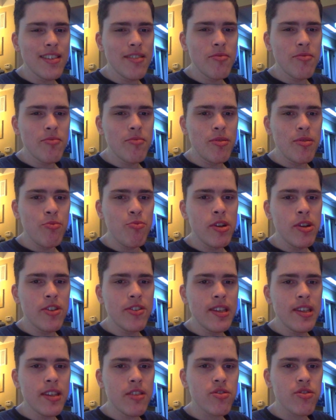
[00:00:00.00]
When
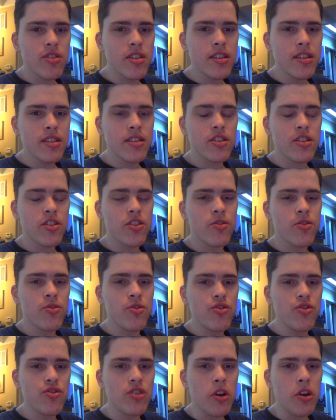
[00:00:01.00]
really those statistics are
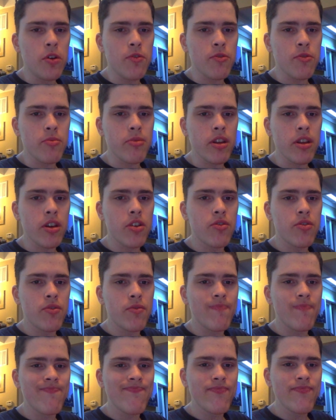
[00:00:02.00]
usually
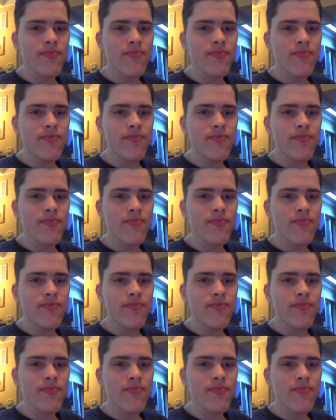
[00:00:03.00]
overblown.